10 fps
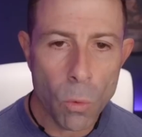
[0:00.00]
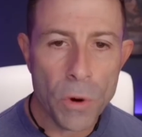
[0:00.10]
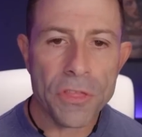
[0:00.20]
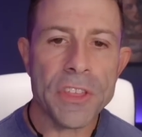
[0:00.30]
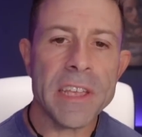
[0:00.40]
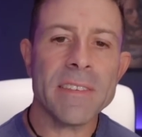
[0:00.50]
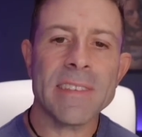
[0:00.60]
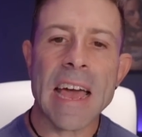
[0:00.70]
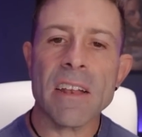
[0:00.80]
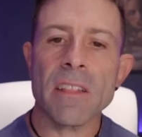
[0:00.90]
with these
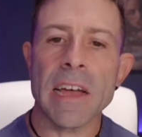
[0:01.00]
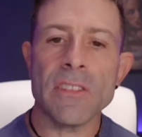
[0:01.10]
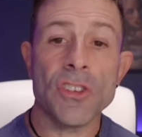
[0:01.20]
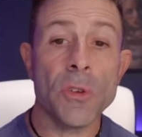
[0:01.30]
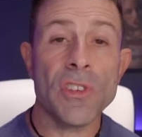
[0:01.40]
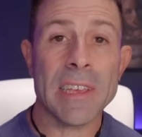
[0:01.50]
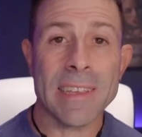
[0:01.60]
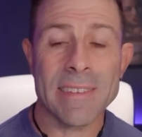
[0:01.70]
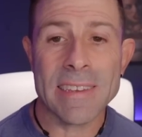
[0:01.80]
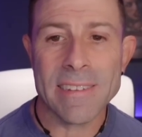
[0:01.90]
satellites using
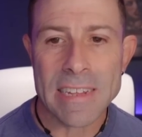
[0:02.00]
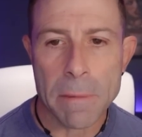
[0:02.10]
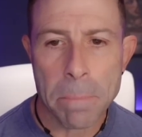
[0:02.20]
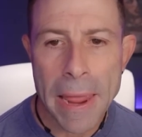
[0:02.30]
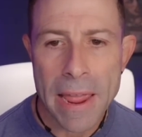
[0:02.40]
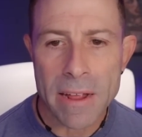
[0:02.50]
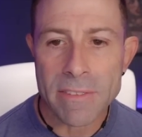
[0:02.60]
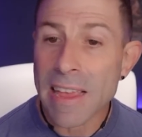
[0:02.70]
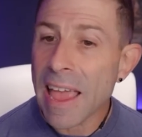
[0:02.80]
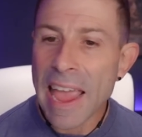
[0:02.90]
existing
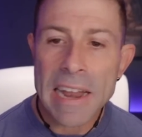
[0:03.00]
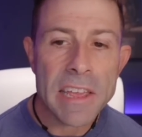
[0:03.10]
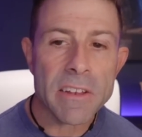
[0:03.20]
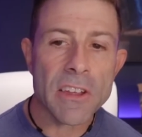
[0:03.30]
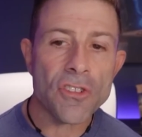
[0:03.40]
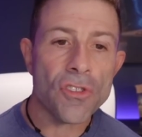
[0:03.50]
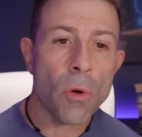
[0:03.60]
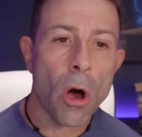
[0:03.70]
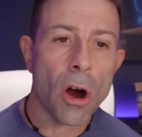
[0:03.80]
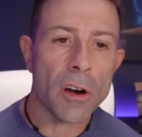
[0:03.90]
bands, any
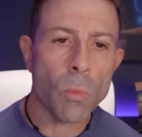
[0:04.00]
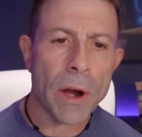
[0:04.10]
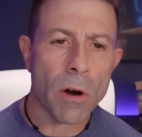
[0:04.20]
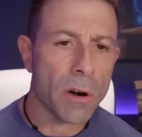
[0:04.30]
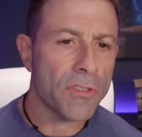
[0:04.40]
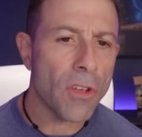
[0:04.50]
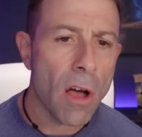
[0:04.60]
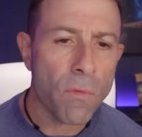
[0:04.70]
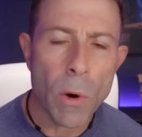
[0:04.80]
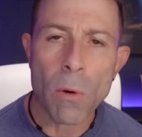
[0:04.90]
additional hardware or
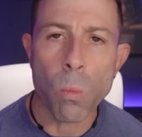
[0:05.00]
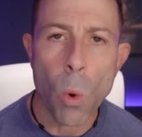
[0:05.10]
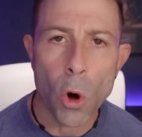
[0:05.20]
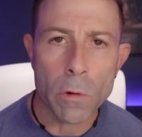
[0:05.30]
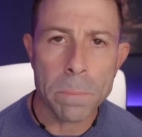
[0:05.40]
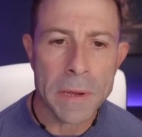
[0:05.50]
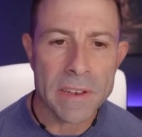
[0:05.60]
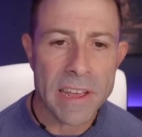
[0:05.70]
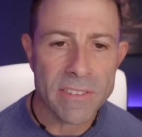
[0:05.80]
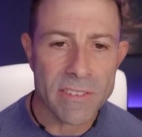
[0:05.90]
software won't be
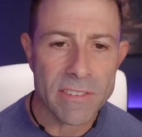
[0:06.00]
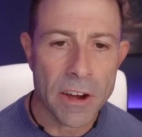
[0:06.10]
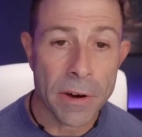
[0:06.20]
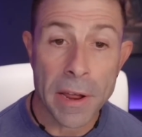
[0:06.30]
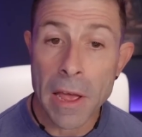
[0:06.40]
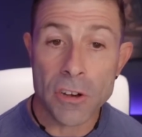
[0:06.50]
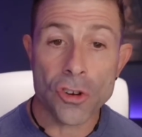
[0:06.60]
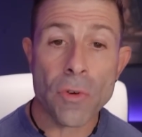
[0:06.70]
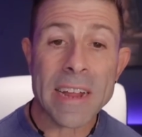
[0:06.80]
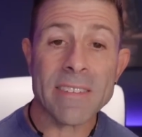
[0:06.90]
necessary.
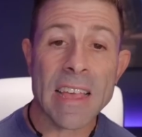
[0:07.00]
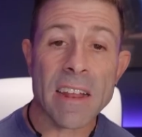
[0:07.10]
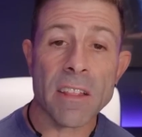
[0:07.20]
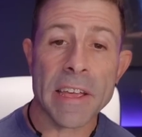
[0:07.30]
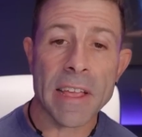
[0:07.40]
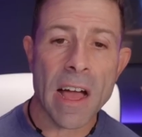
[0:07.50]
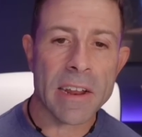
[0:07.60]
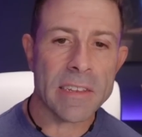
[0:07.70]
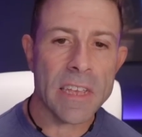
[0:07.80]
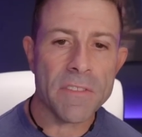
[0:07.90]
Direct satellite
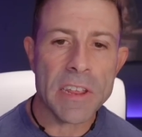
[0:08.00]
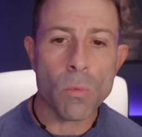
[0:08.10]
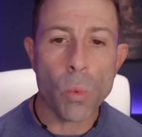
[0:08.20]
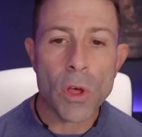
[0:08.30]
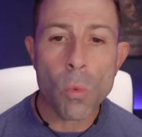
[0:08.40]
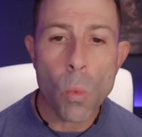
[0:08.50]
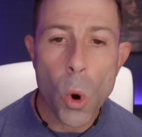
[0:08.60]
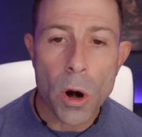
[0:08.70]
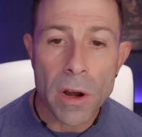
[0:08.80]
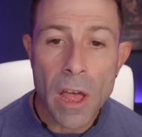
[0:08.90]
connectivity will
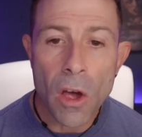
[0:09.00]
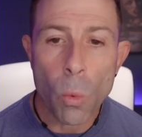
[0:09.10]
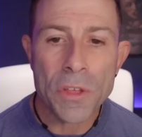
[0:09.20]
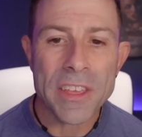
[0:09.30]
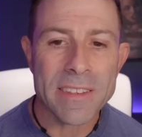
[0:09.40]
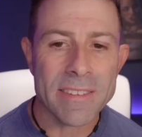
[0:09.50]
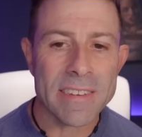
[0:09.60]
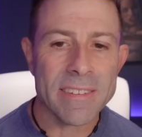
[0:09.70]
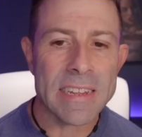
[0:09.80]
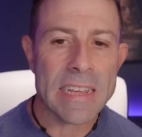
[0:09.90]
work with
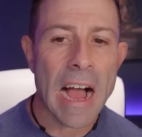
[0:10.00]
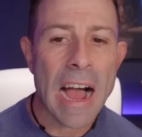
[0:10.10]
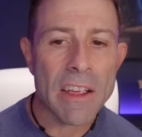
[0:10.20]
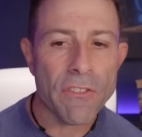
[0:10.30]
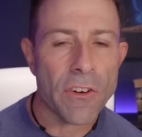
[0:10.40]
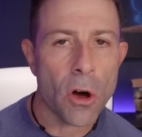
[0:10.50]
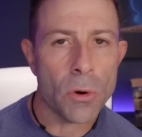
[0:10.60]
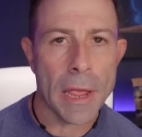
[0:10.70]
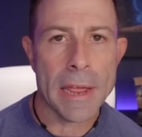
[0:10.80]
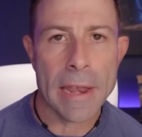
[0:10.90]
existing
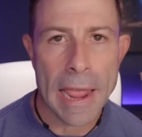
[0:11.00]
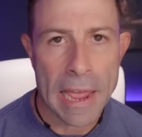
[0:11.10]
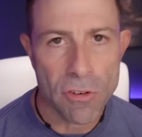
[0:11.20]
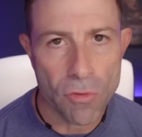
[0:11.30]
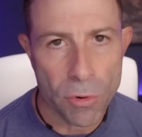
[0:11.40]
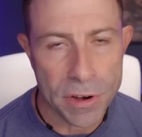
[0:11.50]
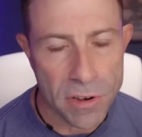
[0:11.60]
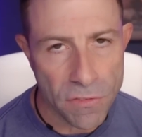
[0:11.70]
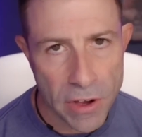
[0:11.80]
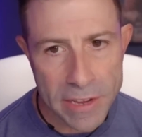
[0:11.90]
iPhone and Android
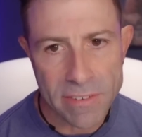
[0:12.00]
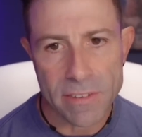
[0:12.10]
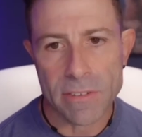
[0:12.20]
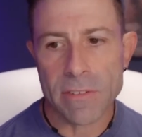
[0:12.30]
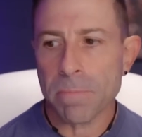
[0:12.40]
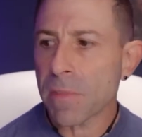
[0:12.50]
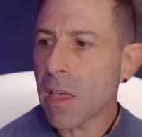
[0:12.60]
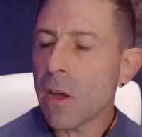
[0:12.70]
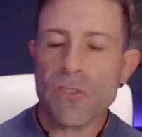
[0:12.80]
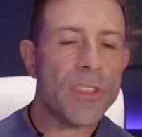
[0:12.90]
devices.
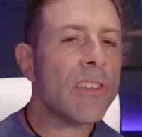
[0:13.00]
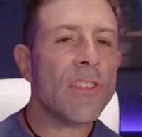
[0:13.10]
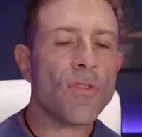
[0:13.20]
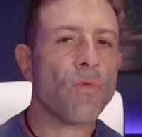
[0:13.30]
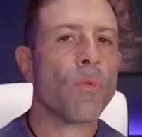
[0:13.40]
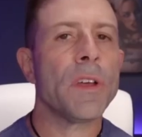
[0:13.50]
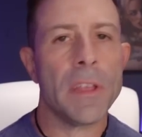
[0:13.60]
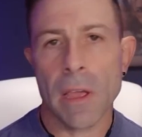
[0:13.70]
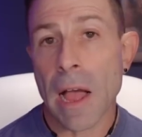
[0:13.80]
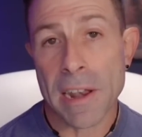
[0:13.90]
So this is
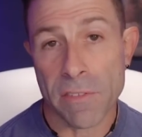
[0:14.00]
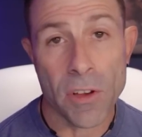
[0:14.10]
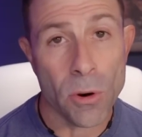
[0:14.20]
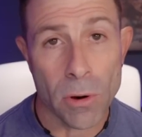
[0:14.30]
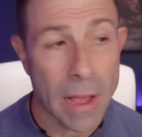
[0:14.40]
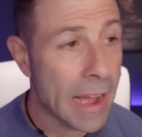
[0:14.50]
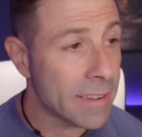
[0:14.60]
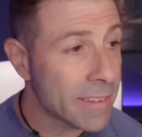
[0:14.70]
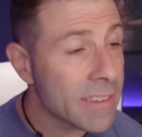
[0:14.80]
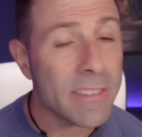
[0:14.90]
really kind of cool,
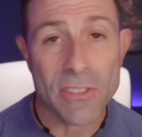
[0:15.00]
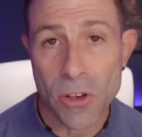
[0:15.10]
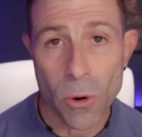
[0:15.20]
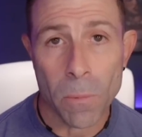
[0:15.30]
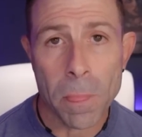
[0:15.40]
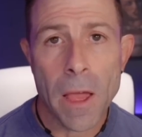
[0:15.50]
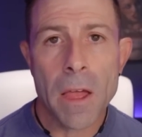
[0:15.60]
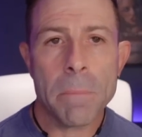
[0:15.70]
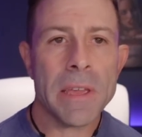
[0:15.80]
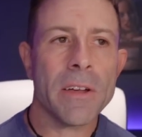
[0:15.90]
guys. This is cool
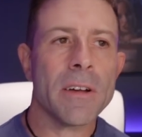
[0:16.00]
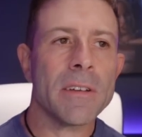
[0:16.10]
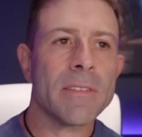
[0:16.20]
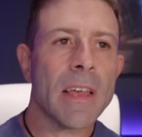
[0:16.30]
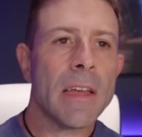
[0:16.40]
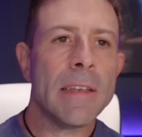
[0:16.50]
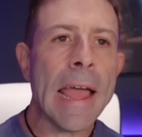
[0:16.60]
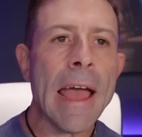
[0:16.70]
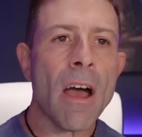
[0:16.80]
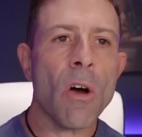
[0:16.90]
because
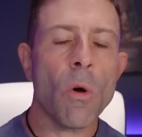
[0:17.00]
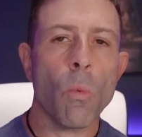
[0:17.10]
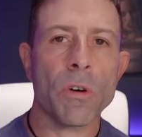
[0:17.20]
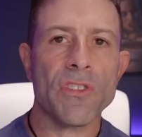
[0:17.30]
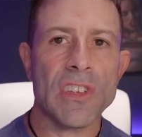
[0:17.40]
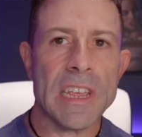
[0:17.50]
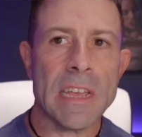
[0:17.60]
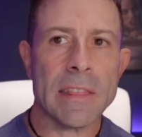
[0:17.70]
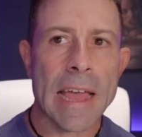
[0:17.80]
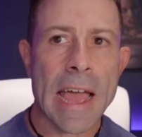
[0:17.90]
now we're
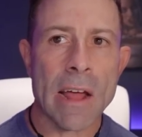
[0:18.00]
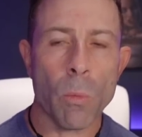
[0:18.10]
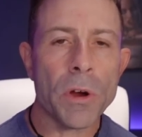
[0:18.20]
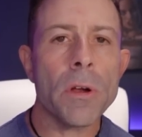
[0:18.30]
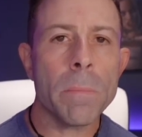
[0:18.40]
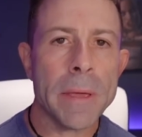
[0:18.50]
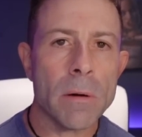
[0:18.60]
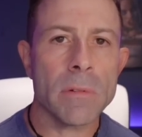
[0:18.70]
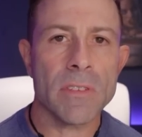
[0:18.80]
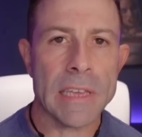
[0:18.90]
seeing that we're going to be
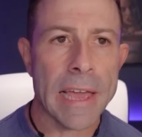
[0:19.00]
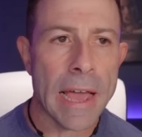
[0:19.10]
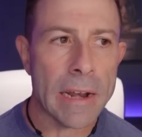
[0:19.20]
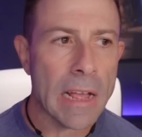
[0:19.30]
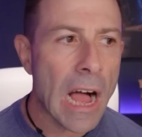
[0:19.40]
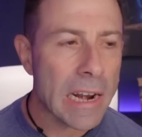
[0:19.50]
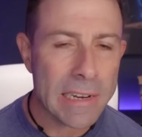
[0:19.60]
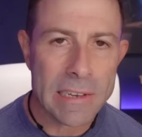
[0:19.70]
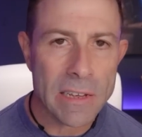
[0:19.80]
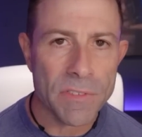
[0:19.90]
able to get
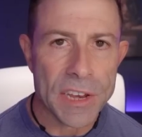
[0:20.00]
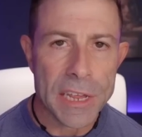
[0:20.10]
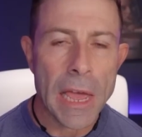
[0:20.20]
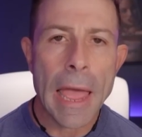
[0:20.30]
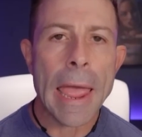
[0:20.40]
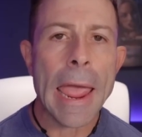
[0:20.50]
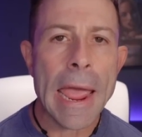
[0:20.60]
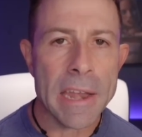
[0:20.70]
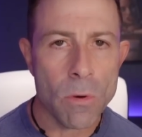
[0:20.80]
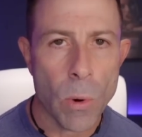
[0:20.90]
connectivity
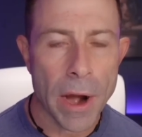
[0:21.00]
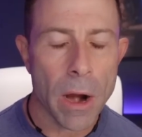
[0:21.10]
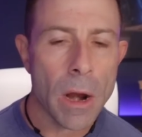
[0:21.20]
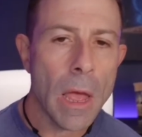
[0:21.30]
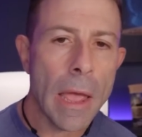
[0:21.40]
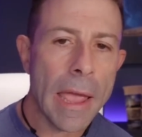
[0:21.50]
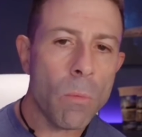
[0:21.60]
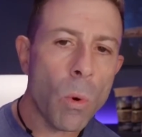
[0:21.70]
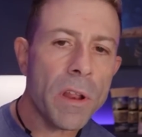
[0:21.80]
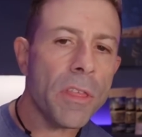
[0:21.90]
anywhere.
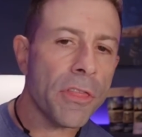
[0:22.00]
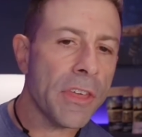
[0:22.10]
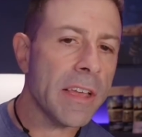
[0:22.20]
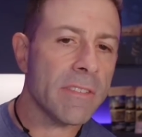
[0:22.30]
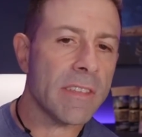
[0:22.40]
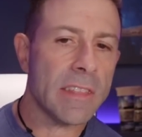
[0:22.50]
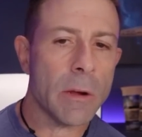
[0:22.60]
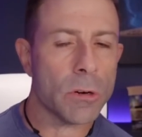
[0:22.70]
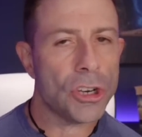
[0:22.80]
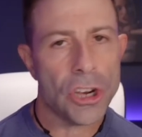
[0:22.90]
And one of the things that they
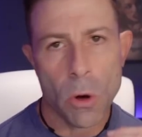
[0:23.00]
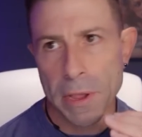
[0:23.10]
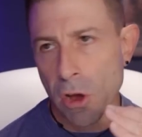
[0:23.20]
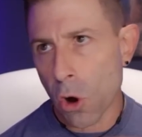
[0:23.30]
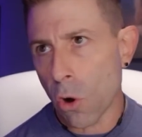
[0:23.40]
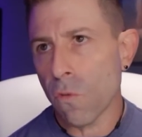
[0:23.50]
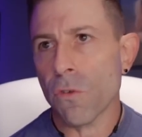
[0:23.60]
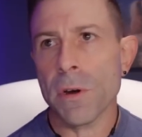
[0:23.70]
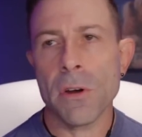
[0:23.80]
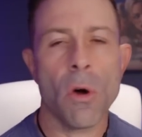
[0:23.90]
were showing
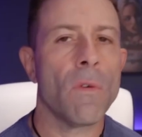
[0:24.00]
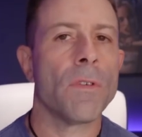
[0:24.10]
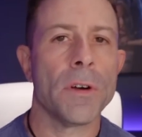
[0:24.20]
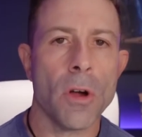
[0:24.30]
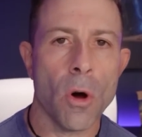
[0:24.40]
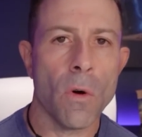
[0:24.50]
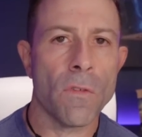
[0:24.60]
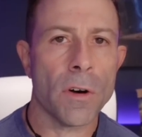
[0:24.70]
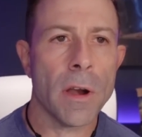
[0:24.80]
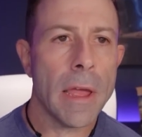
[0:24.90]
over and over and
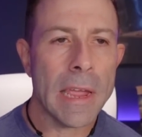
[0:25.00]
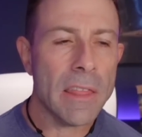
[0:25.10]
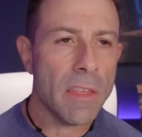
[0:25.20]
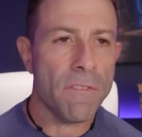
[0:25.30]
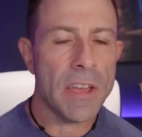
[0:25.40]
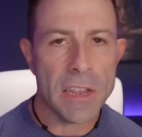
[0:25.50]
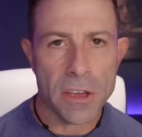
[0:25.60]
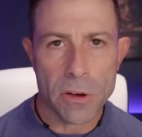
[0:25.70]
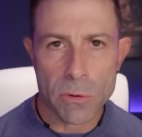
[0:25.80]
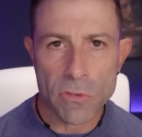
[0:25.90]
over in the
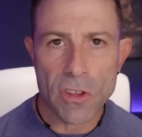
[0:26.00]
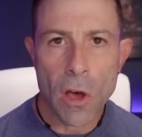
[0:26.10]
videos